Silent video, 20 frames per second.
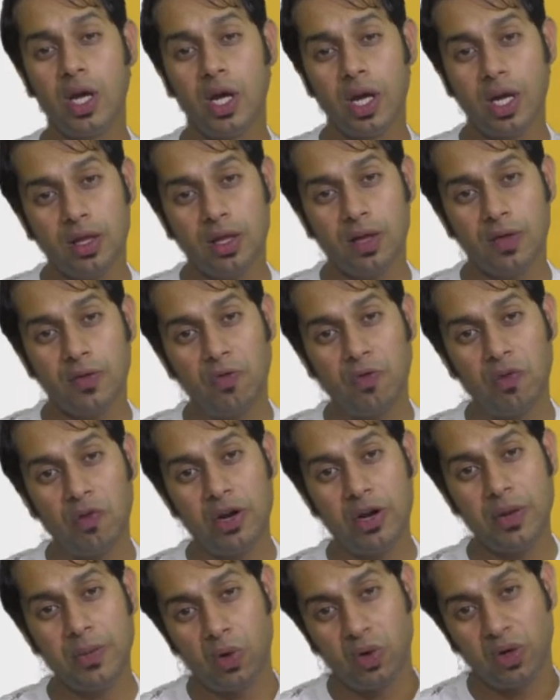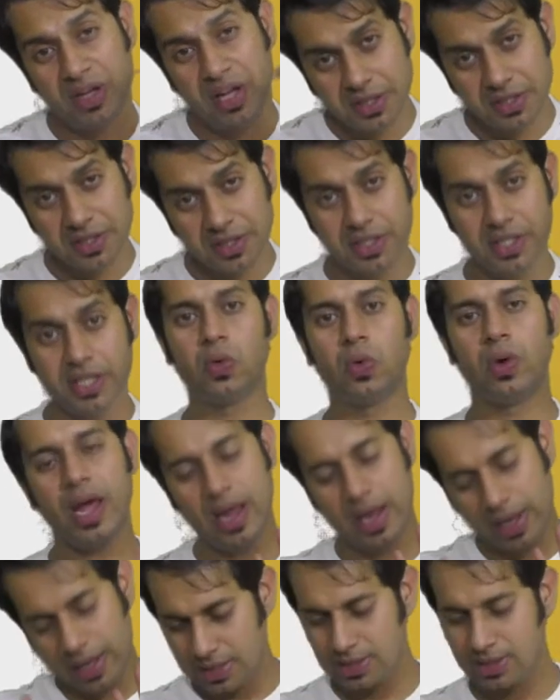Take the full input tax credit
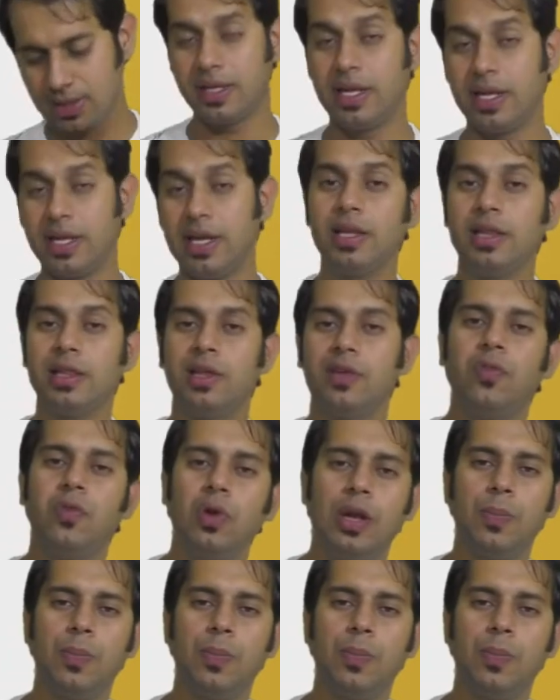today. Yes, take the full